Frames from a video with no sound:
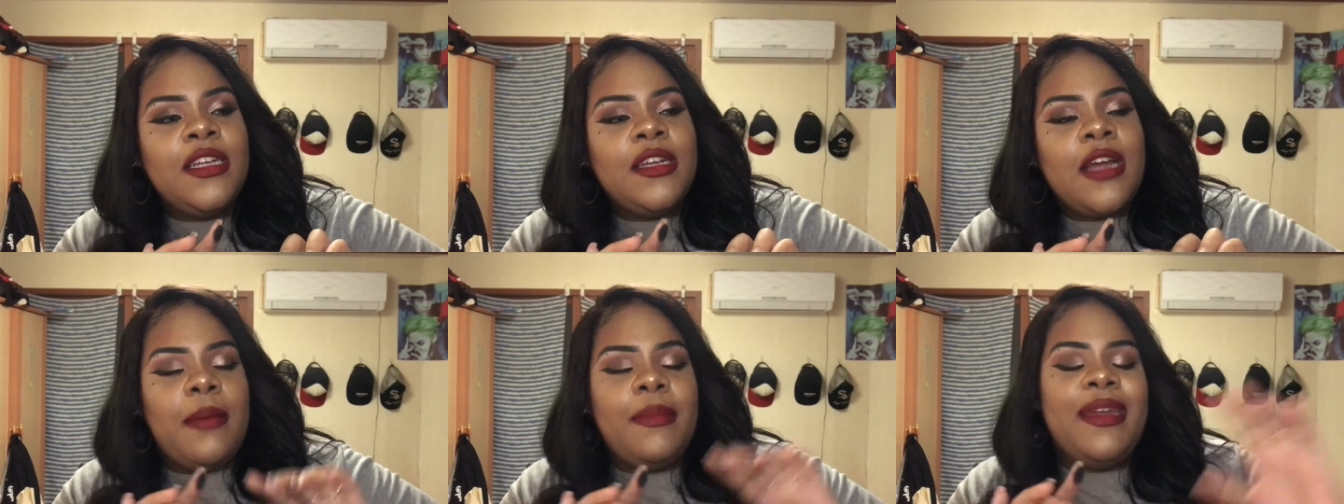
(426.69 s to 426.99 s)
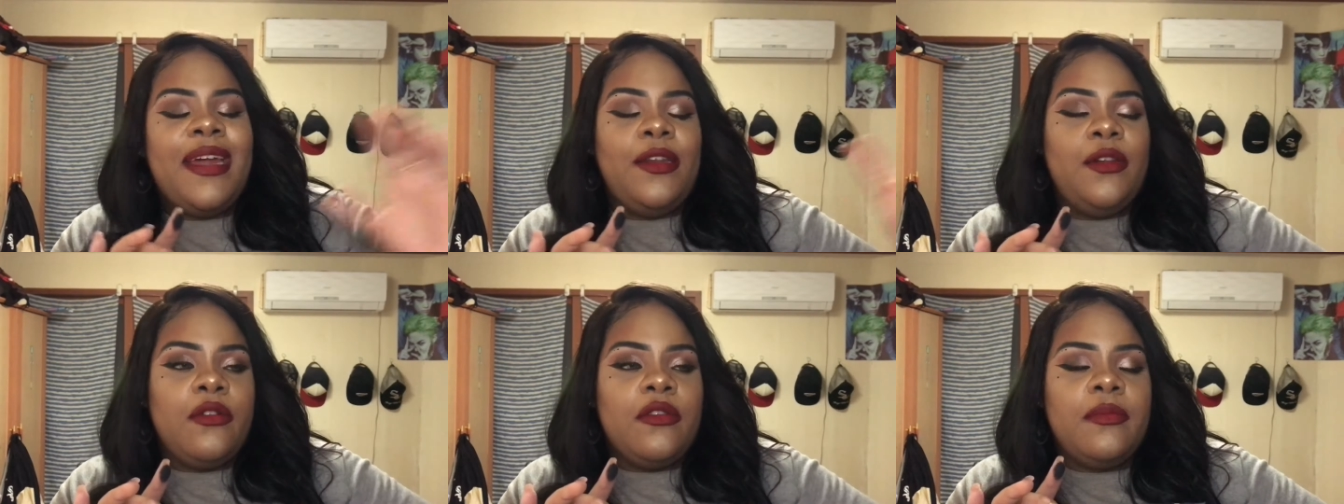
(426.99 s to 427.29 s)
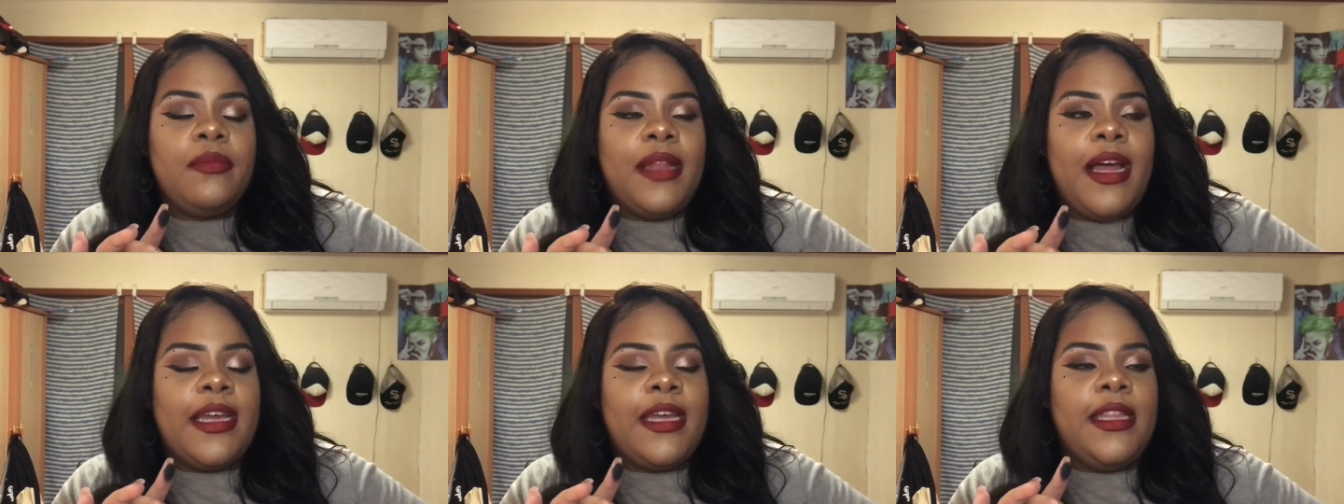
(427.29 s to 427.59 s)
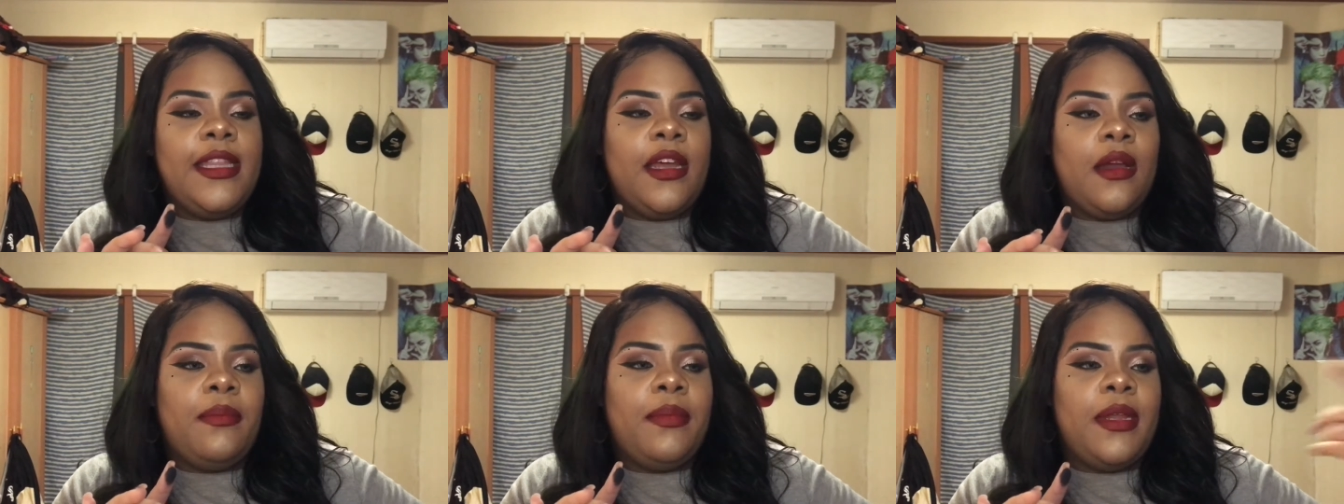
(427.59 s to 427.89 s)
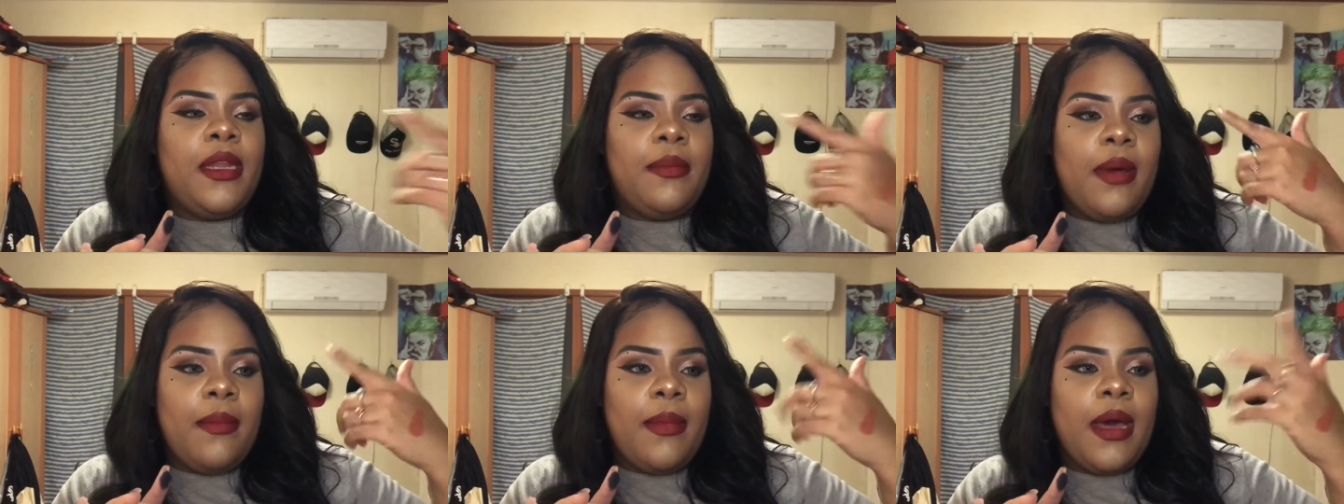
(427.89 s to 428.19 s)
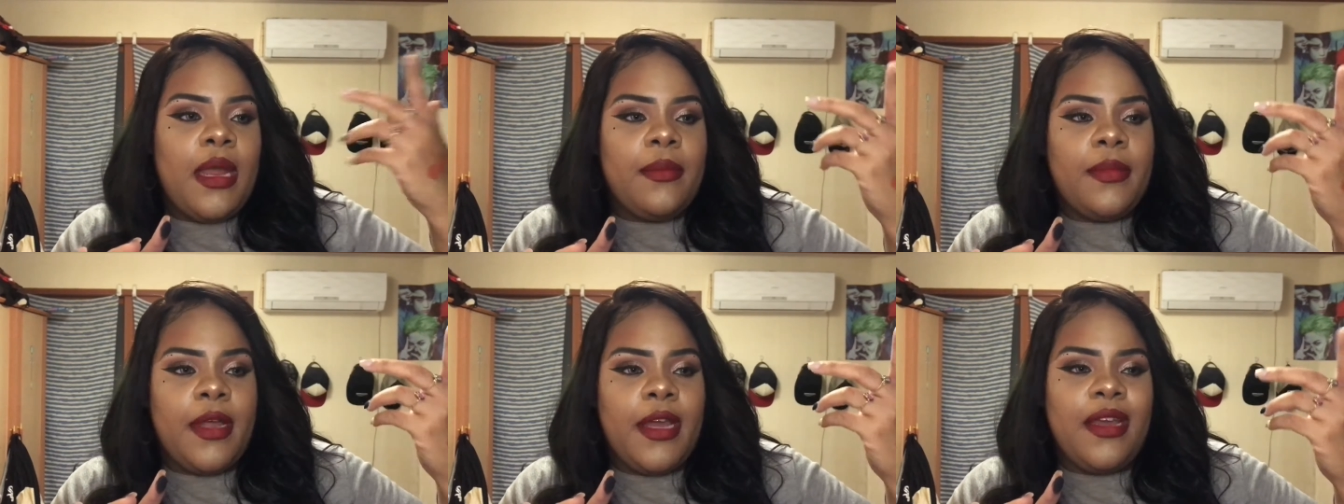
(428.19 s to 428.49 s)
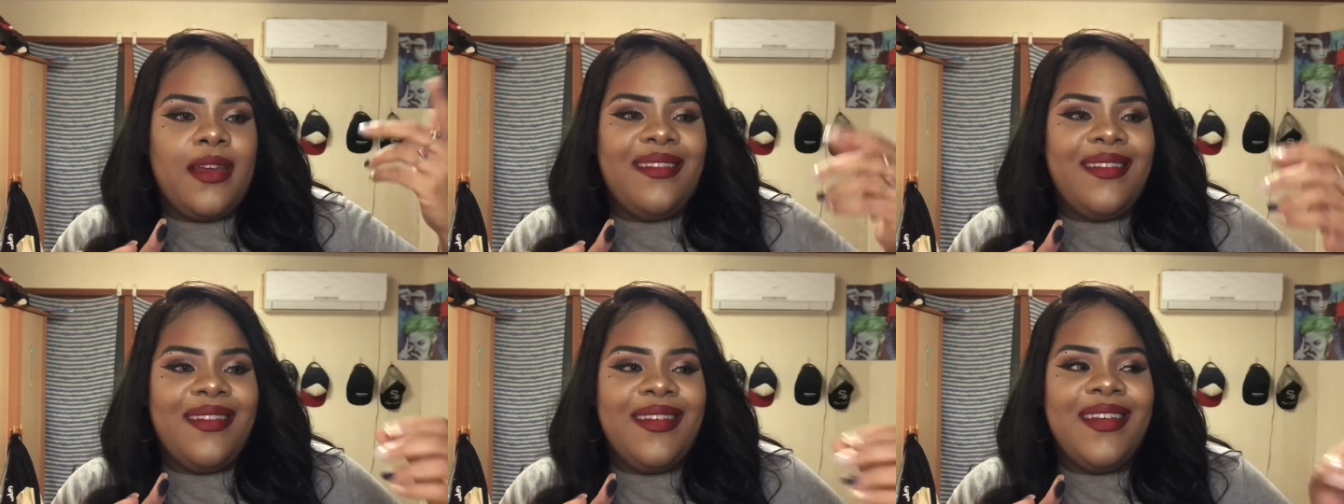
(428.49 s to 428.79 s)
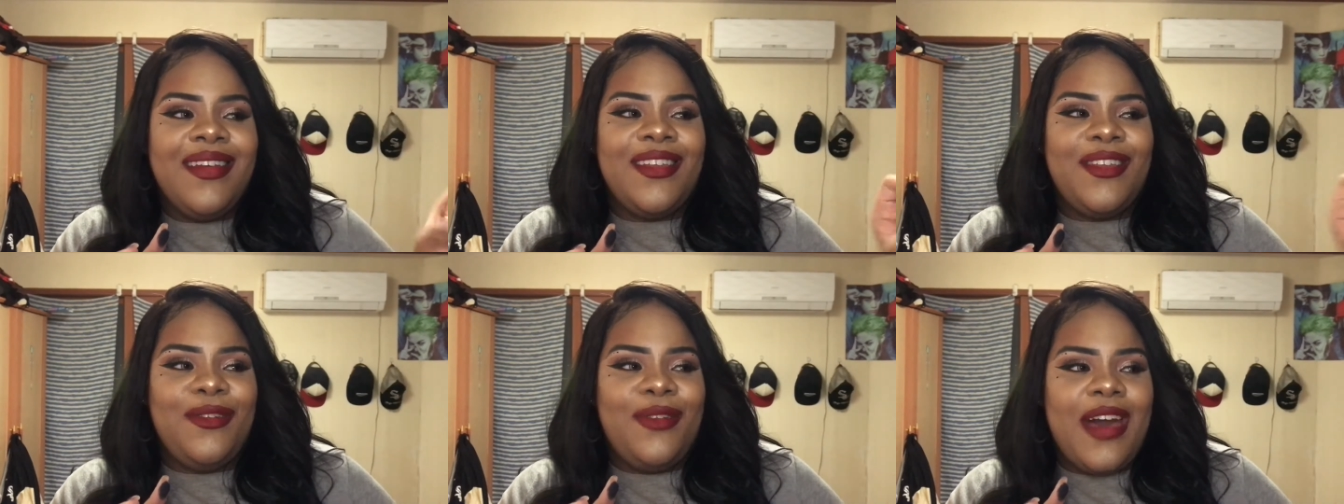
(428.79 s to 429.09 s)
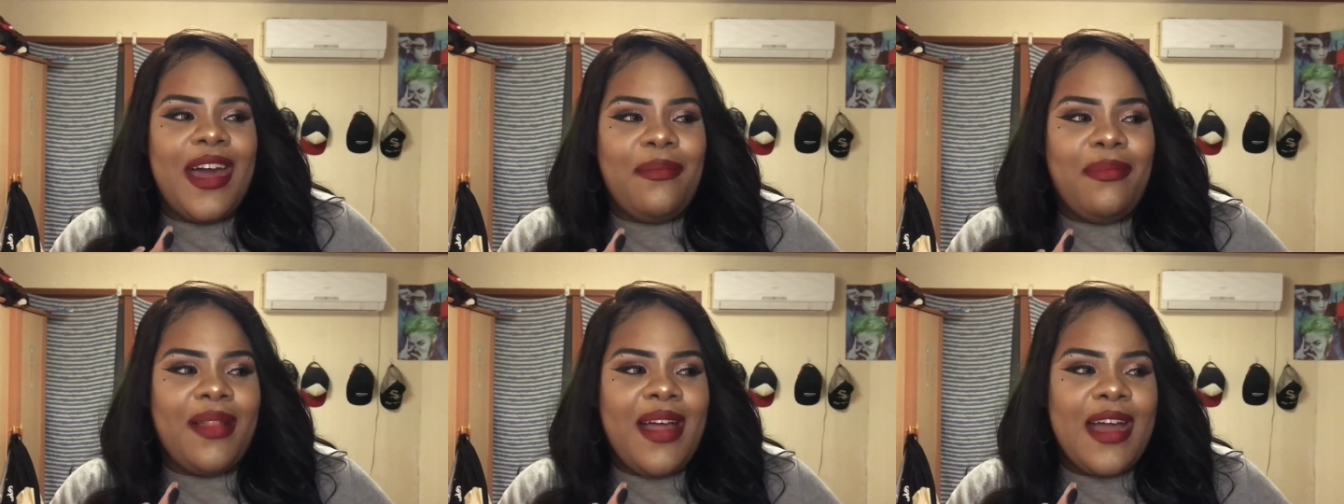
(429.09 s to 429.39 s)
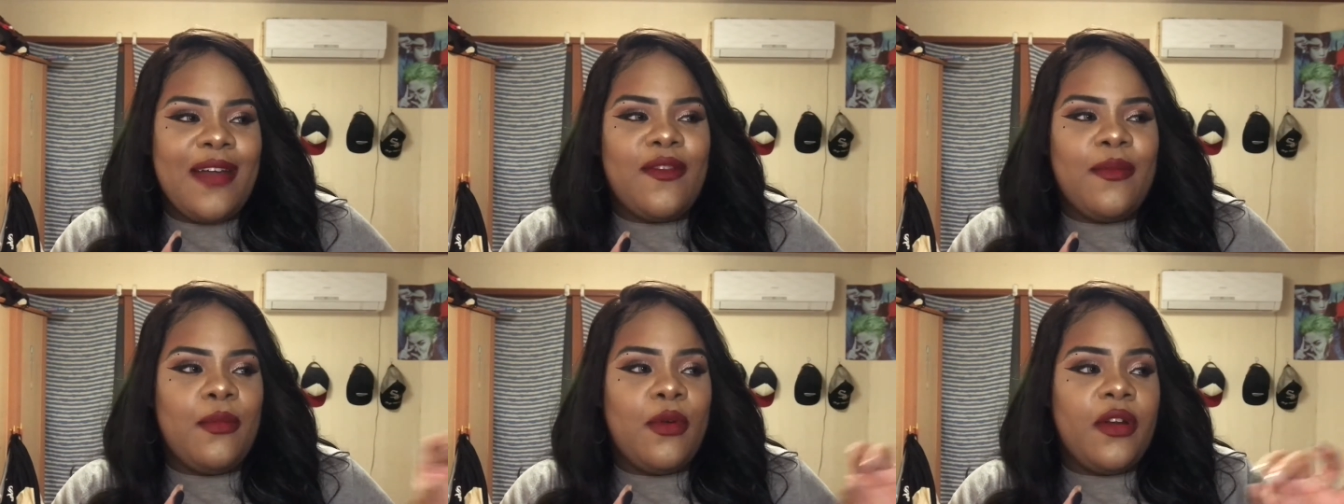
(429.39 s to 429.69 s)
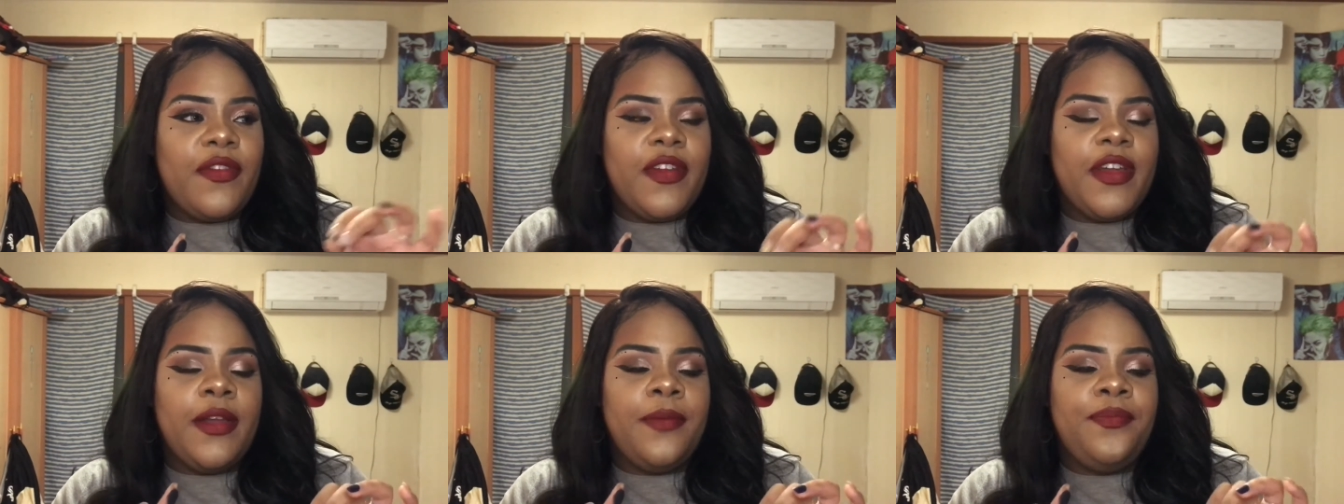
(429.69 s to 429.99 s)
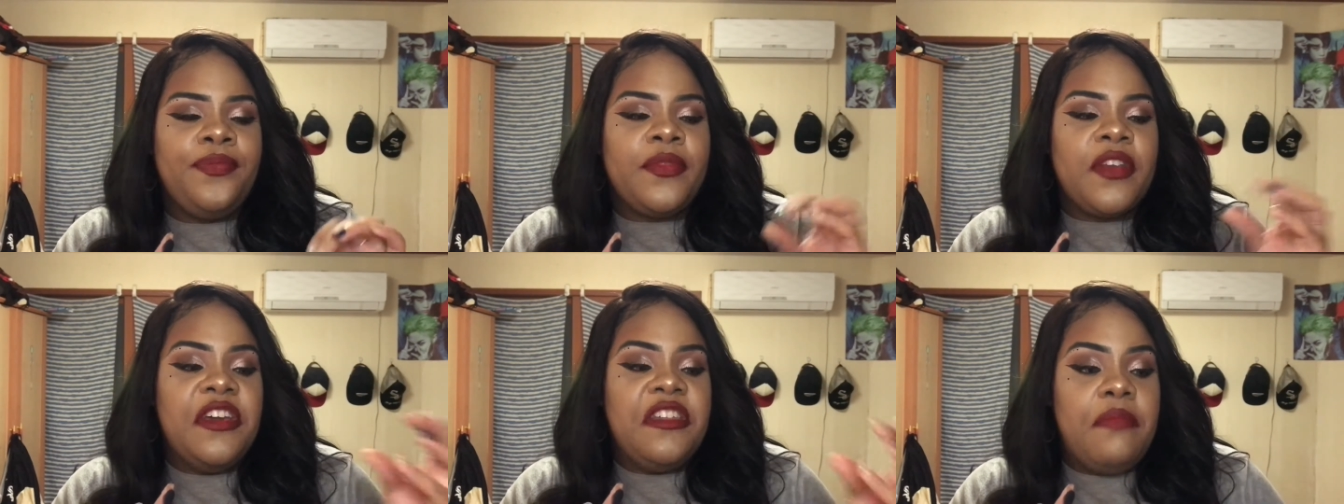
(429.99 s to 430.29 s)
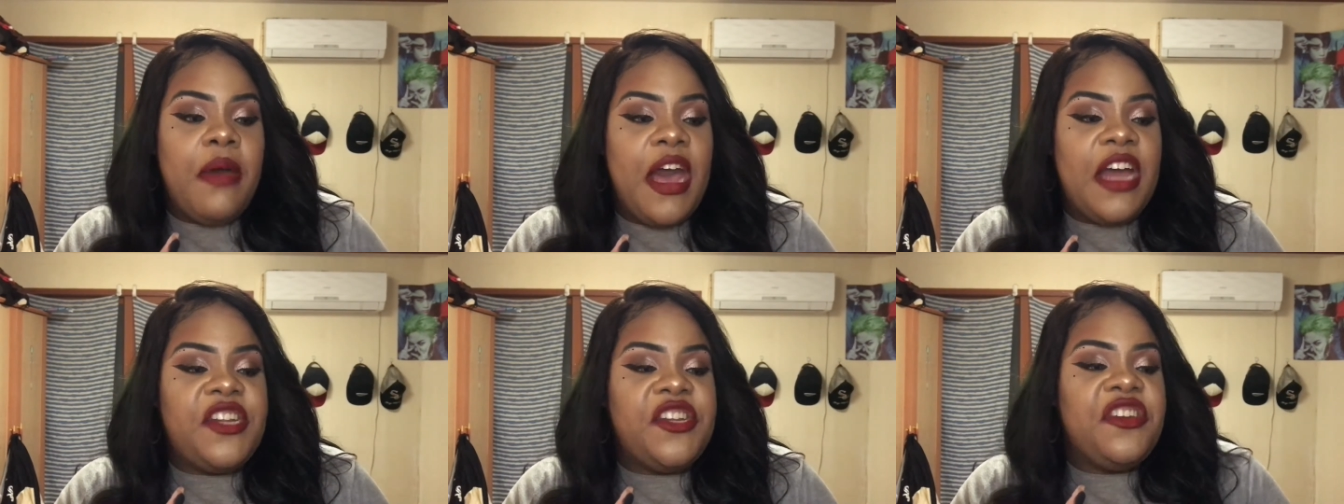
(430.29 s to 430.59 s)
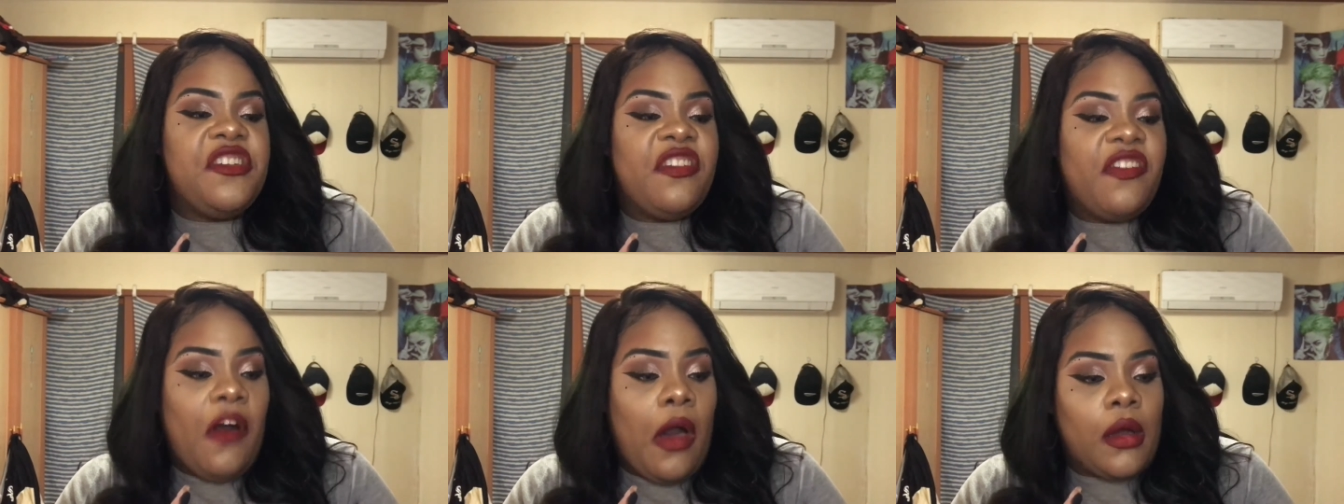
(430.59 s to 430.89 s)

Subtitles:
I mean, I knew it was black in there, but in my mind I'm like, you got a black from Morphe. It's patchy.